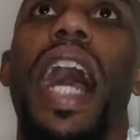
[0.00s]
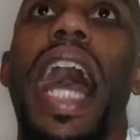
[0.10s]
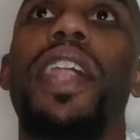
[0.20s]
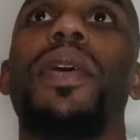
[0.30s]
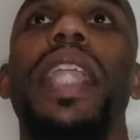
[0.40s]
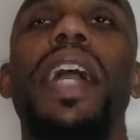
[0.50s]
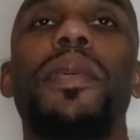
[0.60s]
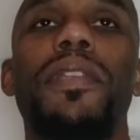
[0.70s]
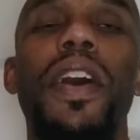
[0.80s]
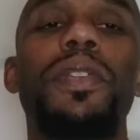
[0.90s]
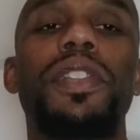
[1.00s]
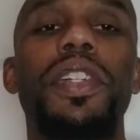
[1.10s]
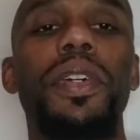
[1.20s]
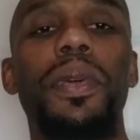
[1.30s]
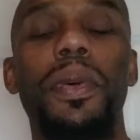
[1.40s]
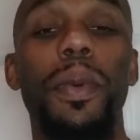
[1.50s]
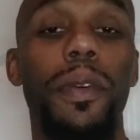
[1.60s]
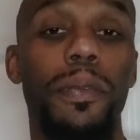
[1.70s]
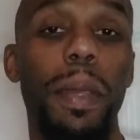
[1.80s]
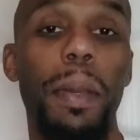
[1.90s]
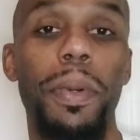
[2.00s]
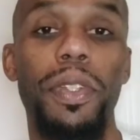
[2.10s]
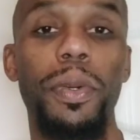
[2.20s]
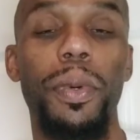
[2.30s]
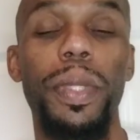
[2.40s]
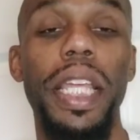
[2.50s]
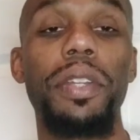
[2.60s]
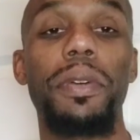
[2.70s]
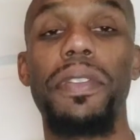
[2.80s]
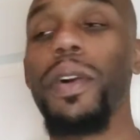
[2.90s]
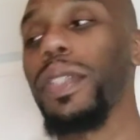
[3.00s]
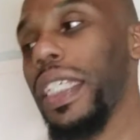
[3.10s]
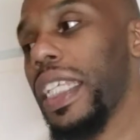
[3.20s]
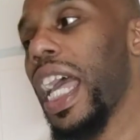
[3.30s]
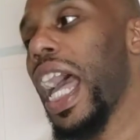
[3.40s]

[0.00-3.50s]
I don't like what phones do, what people do, what they do with phones is,